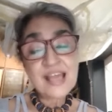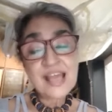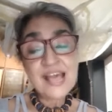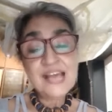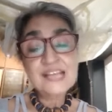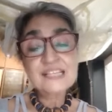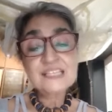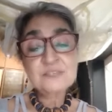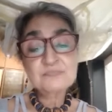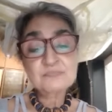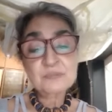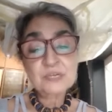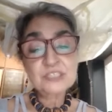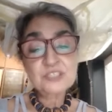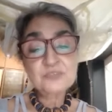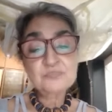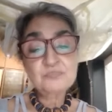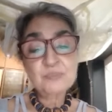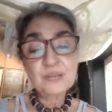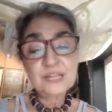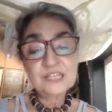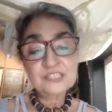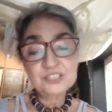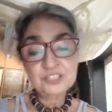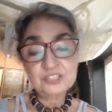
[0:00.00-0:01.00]
as much
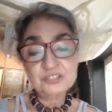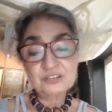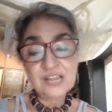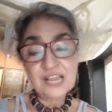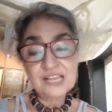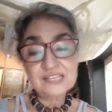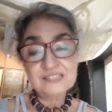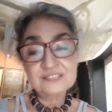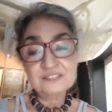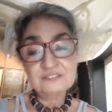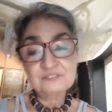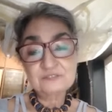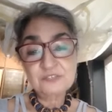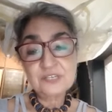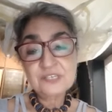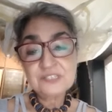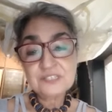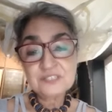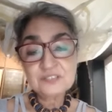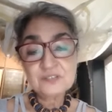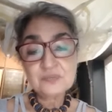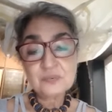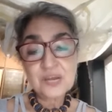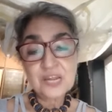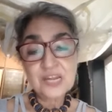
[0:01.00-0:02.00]
pleasure as the
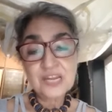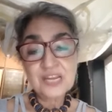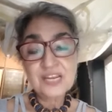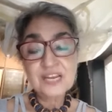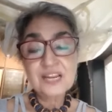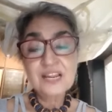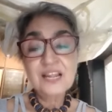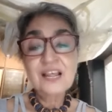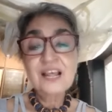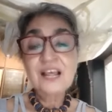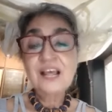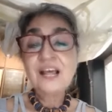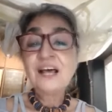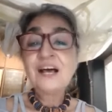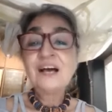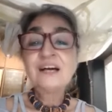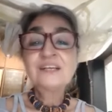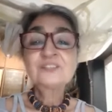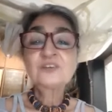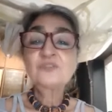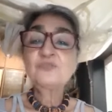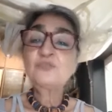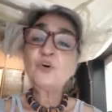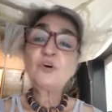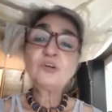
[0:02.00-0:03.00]
first one,
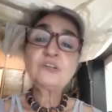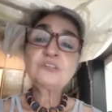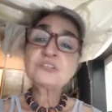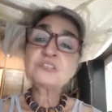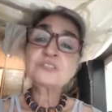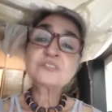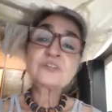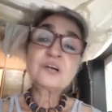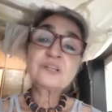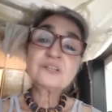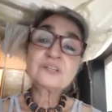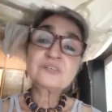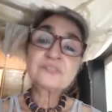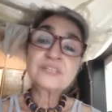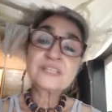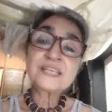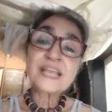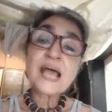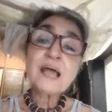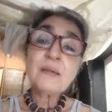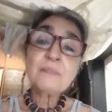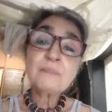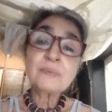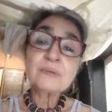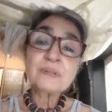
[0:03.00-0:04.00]
the fault is not of the
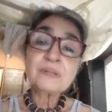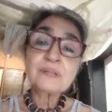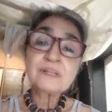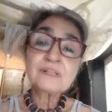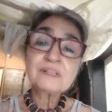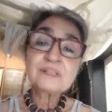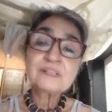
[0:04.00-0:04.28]
apple,